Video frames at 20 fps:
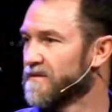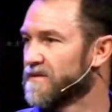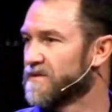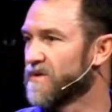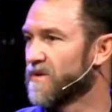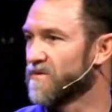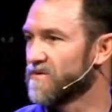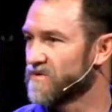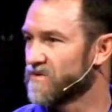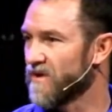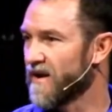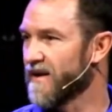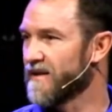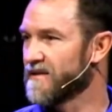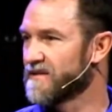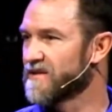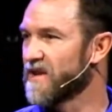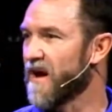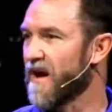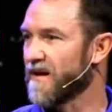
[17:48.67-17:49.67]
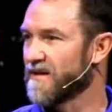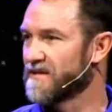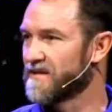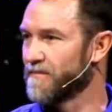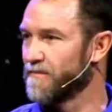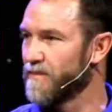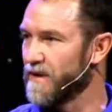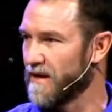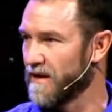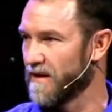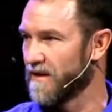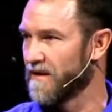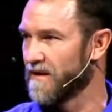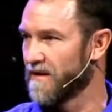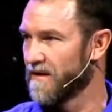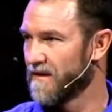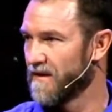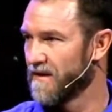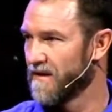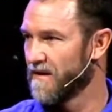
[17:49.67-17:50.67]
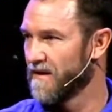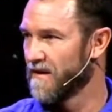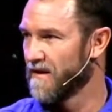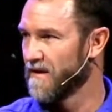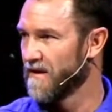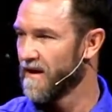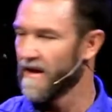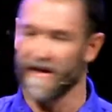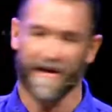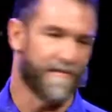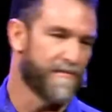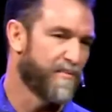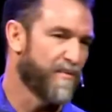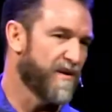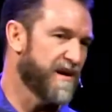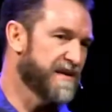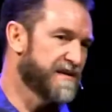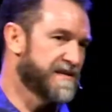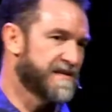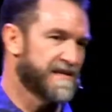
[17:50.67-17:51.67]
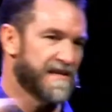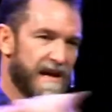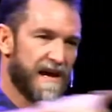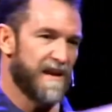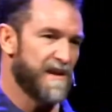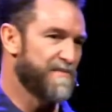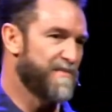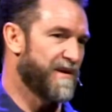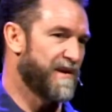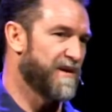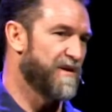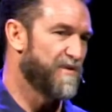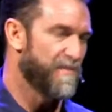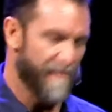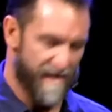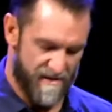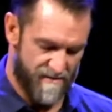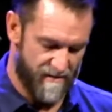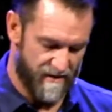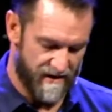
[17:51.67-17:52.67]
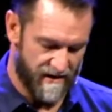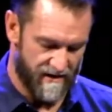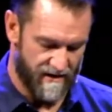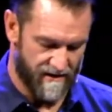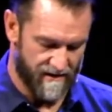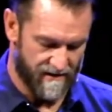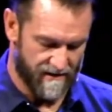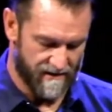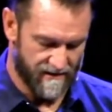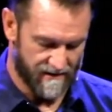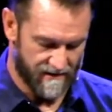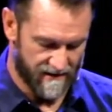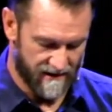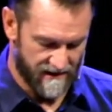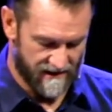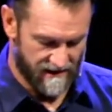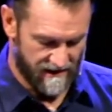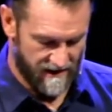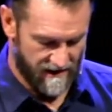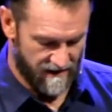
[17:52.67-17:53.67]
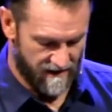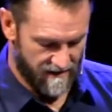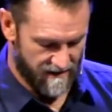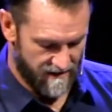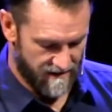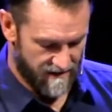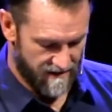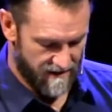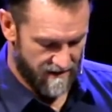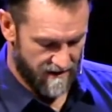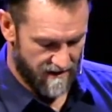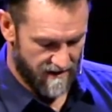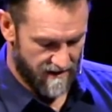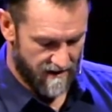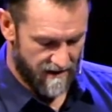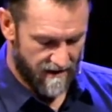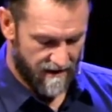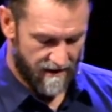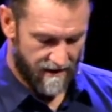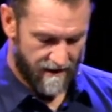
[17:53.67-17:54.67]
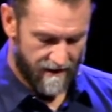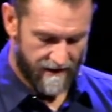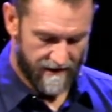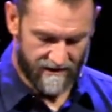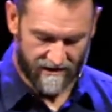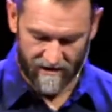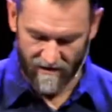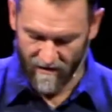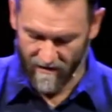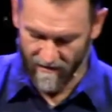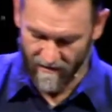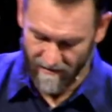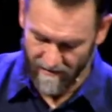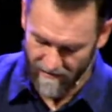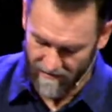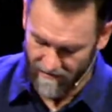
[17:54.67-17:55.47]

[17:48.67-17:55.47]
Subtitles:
Don't try to talk to me and impress anybody who might be listening. And so,